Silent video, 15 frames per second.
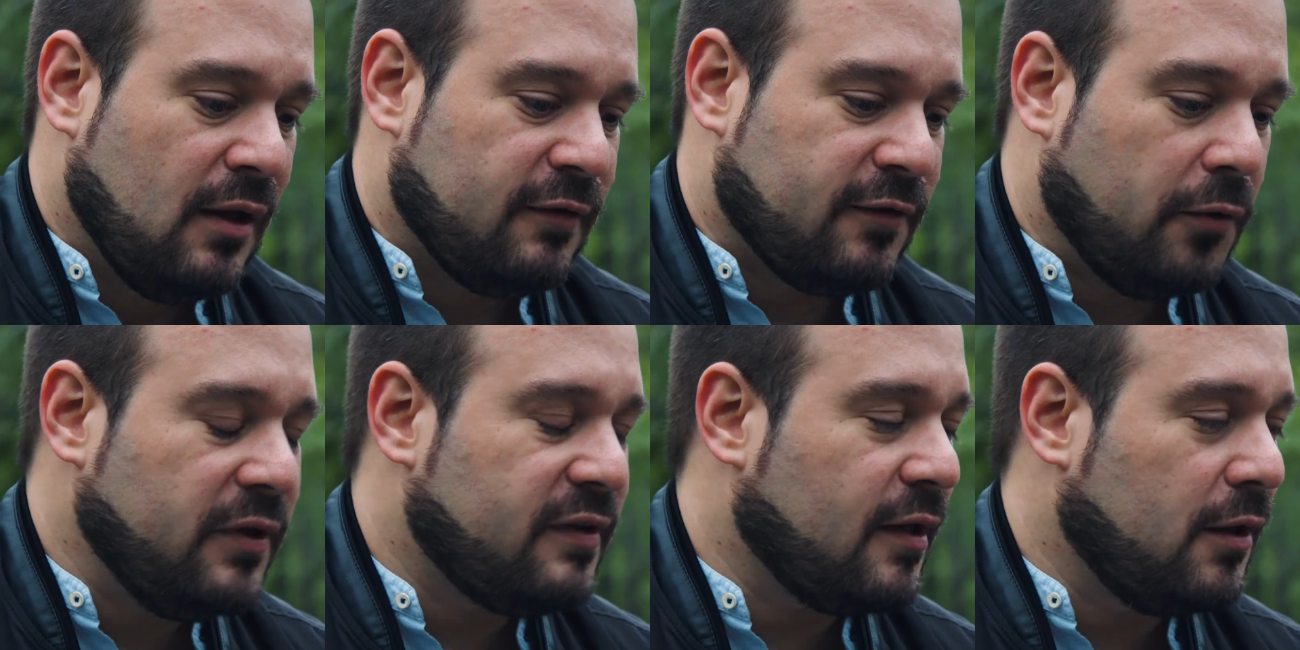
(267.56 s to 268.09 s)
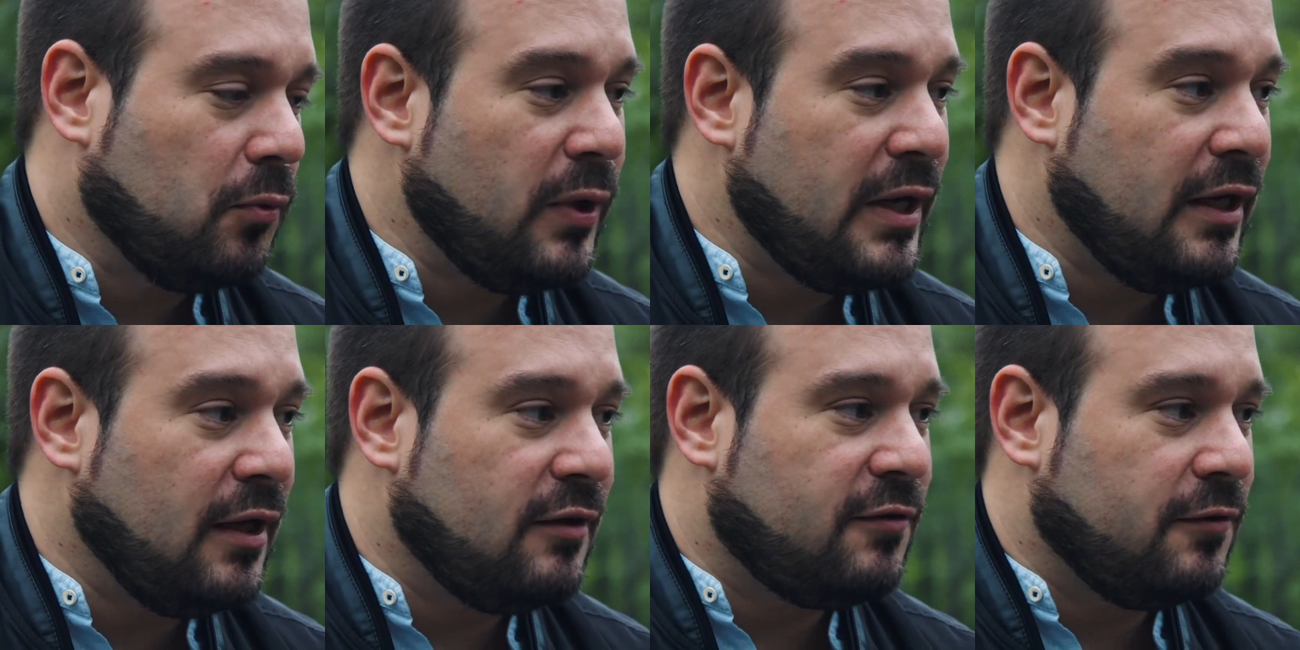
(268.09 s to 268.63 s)
So we said we
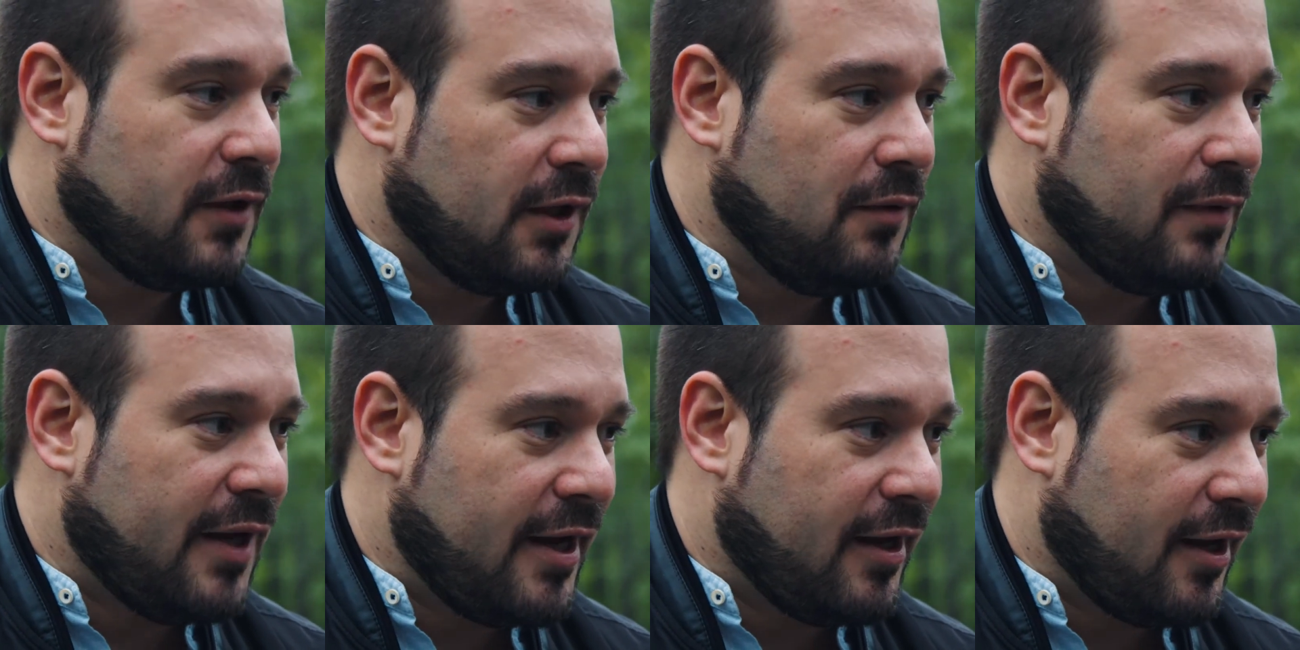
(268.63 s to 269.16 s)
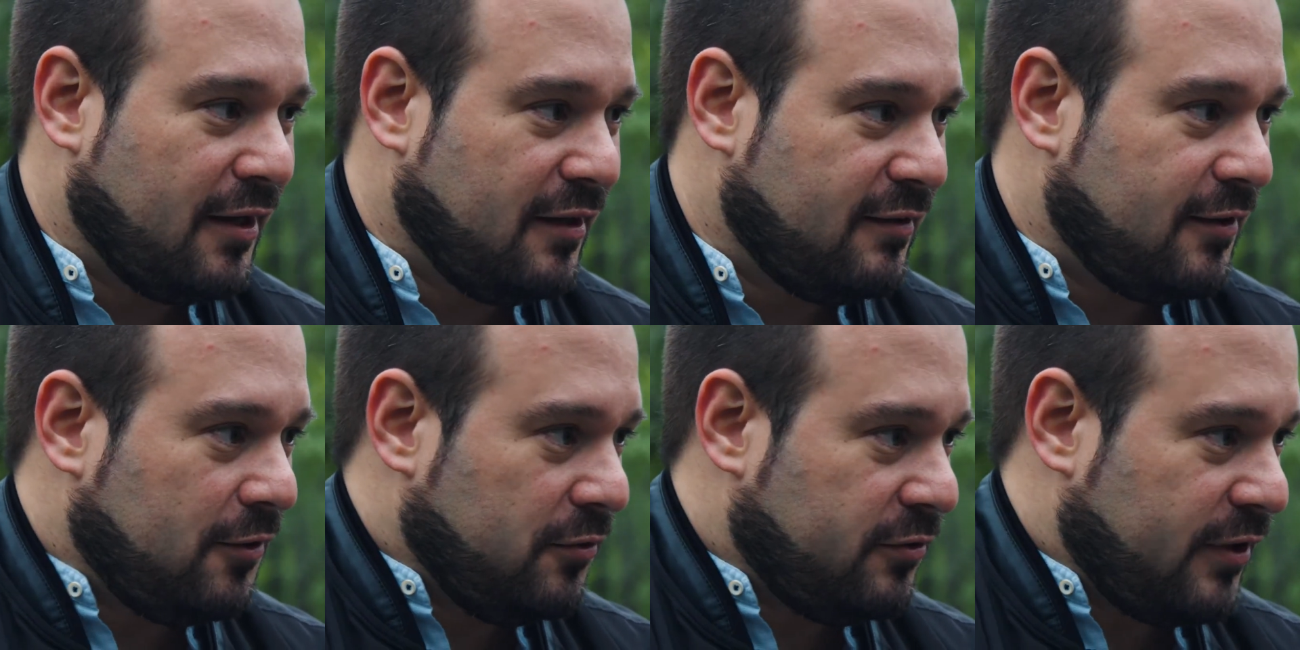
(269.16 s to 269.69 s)
need to give an
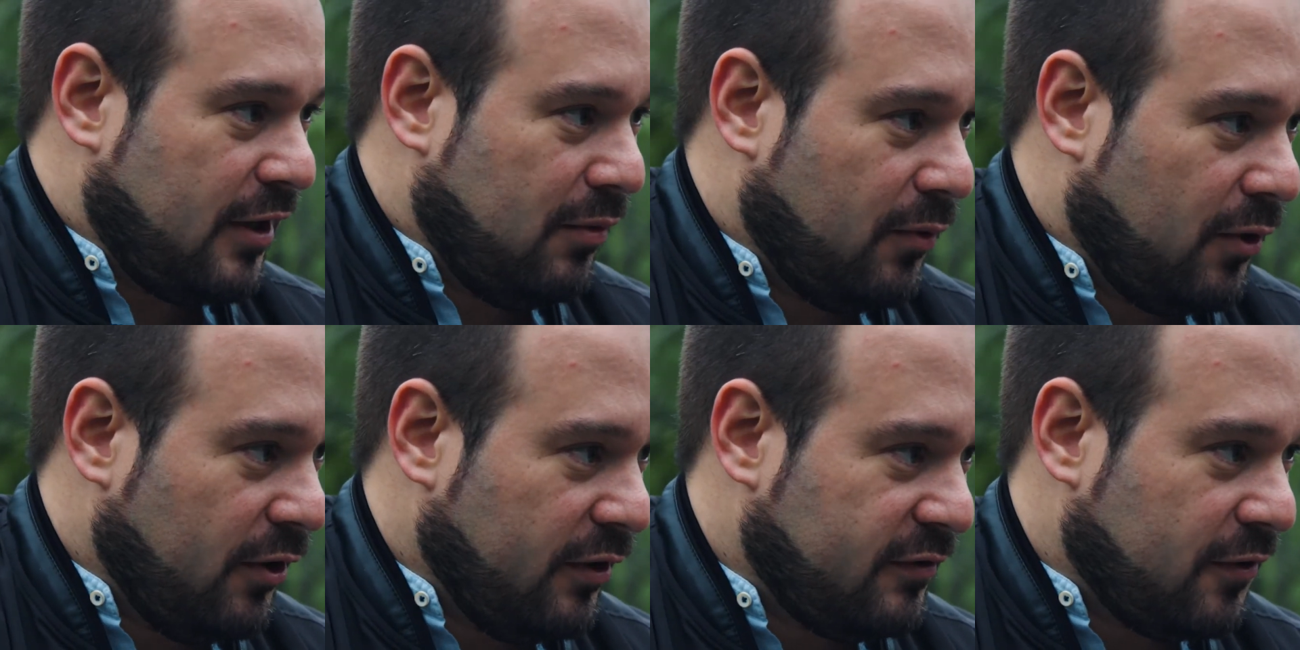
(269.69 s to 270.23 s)
institutional voice.